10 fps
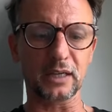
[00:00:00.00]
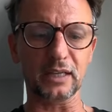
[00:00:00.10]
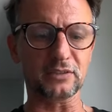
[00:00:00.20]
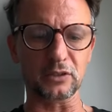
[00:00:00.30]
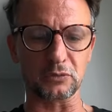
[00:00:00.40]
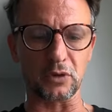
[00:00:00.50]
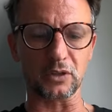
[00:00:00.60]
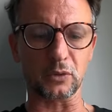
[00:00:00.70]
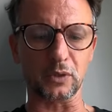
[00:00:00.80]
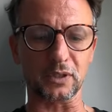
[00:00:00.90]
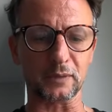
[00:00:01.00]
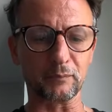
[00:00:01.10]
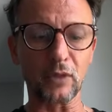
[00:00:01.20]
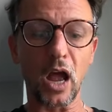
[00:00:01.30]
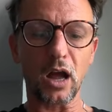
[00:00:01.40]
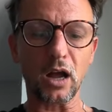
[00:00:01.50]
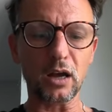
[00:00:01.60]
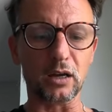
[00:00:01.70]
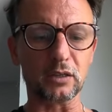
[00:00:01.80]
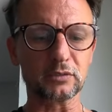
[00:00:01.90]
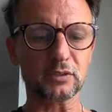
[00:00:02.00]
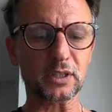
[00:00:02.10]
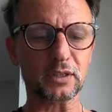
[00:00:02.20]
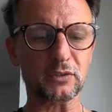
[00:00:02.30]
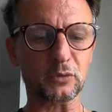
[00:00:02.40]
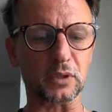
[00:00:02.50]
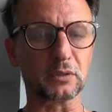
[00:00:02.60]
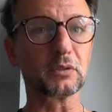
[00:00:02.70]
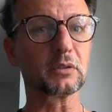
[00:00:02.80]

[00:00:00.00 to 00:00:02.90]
It's in the wrong corner. Look at this one.